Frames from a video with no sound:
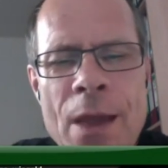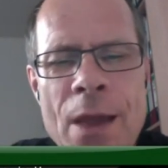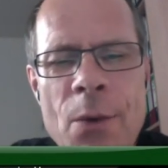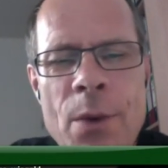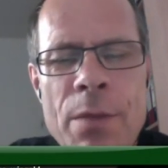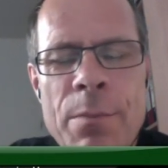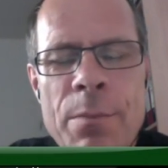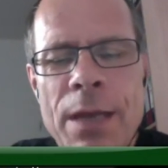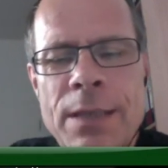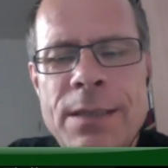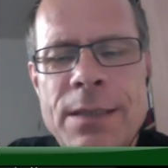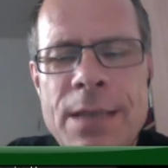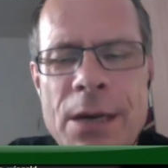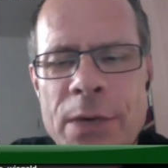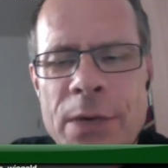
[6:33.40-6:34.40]
where the
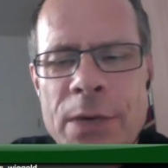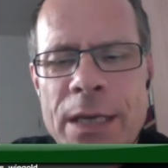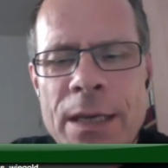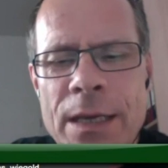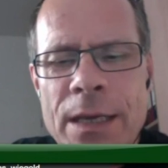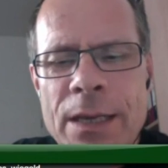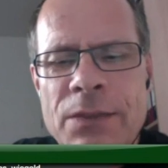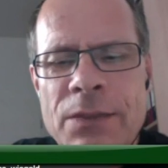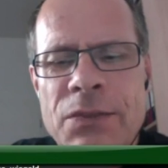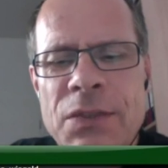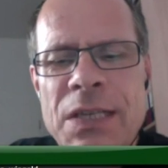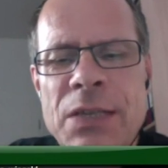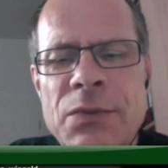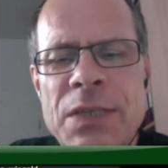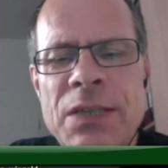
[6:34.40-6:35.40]
military
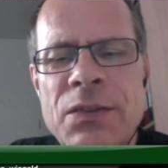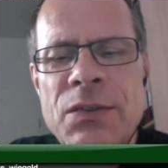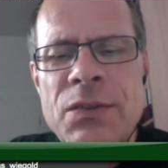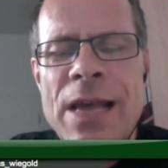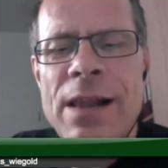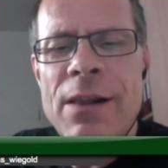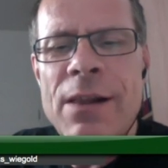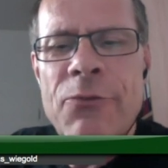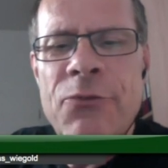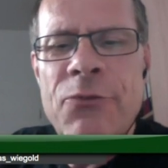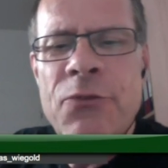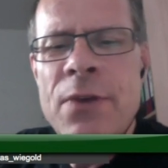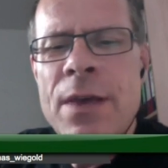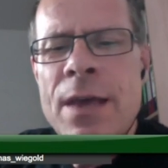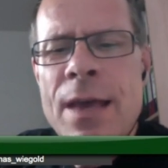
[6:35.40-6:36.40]
sees
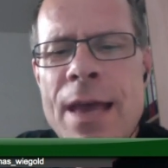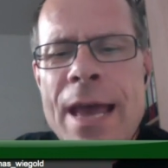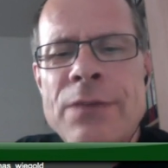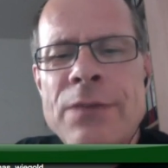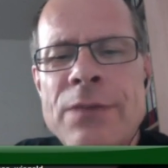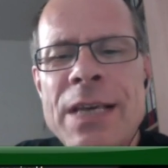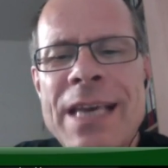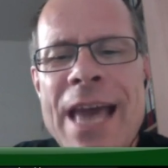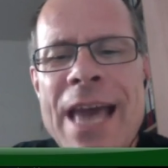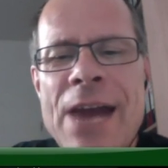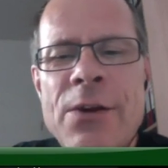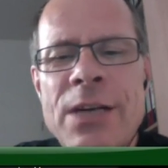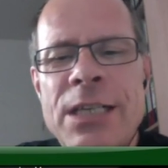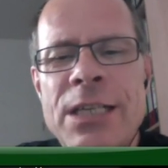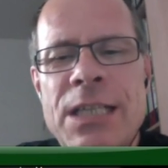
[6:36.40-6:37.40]
itself as a
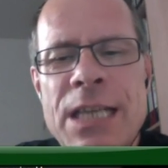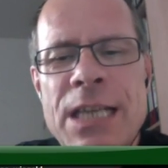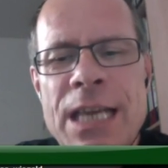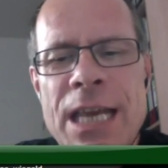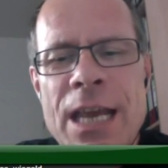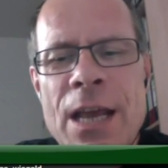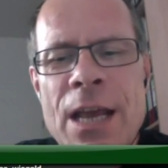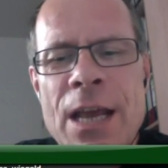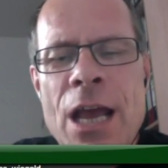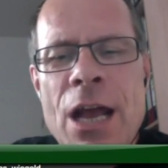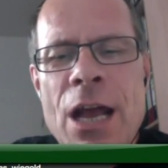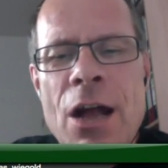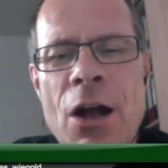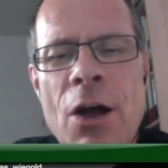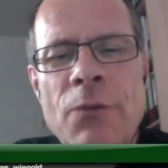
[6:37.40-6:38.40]
guarantee
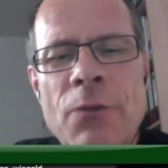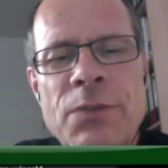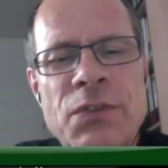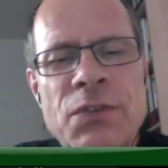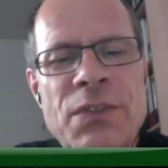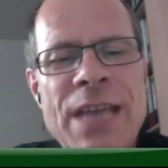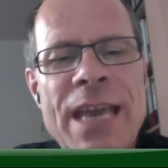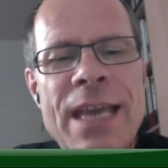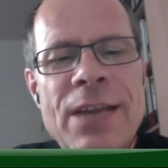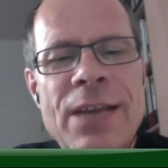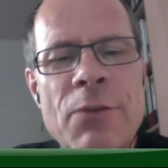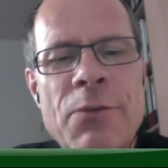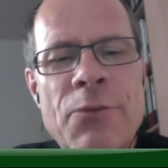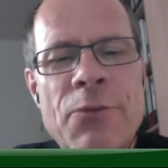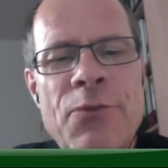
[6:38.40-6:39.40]
of the state,
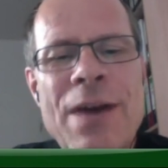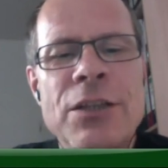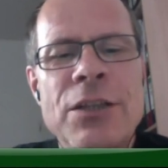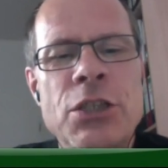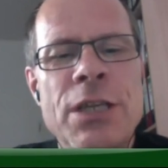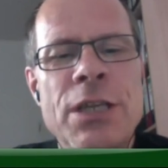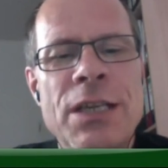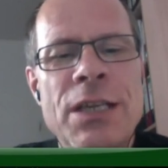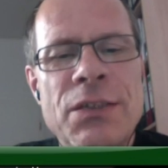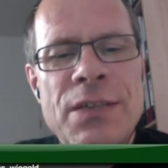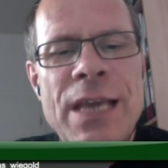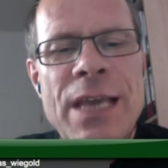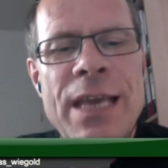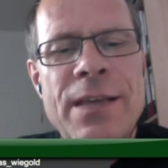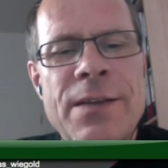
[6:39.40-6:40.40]
of a functioning
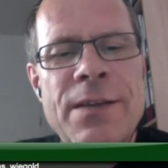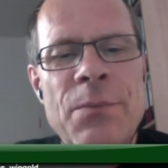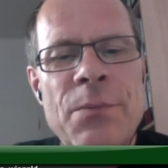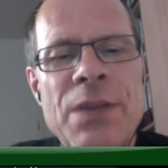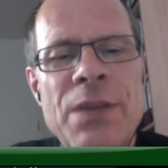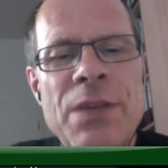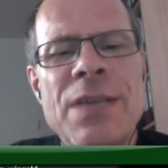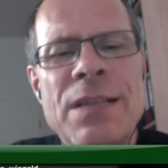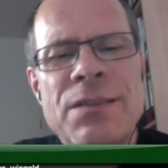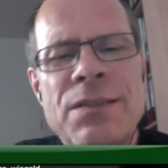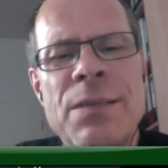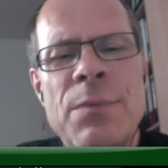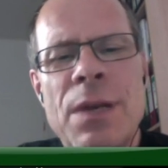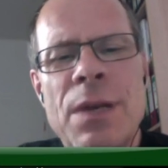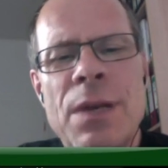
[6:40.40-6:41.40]
state, is that
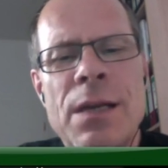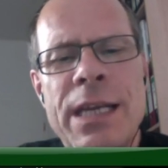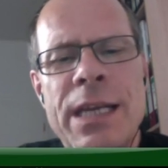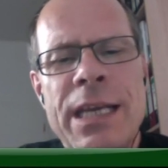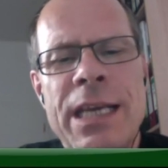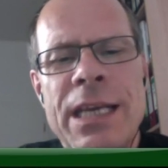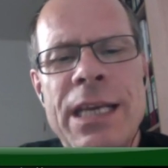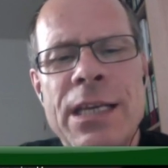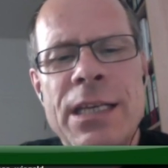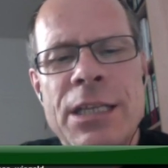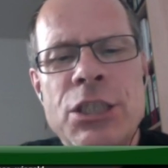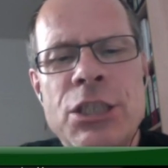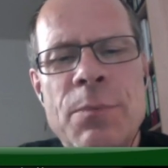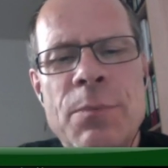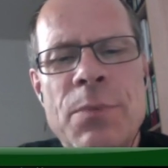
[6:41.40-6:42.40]
similar in
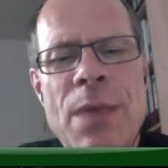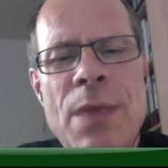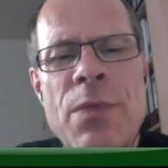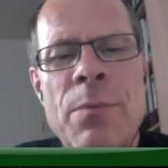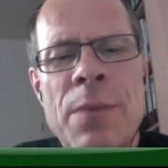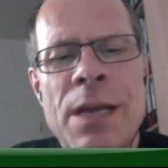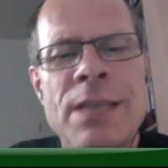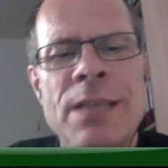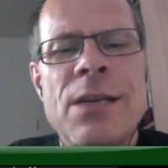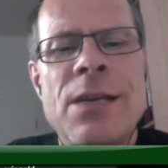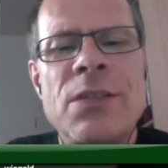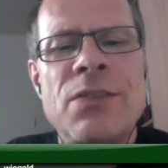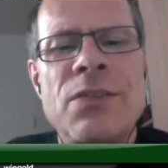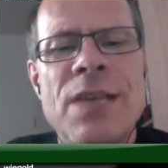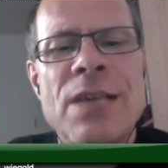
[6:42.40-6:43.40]
Egypt, that the
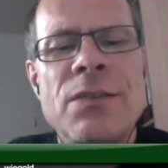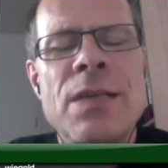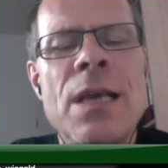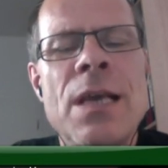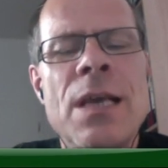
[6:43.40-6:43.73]
military says,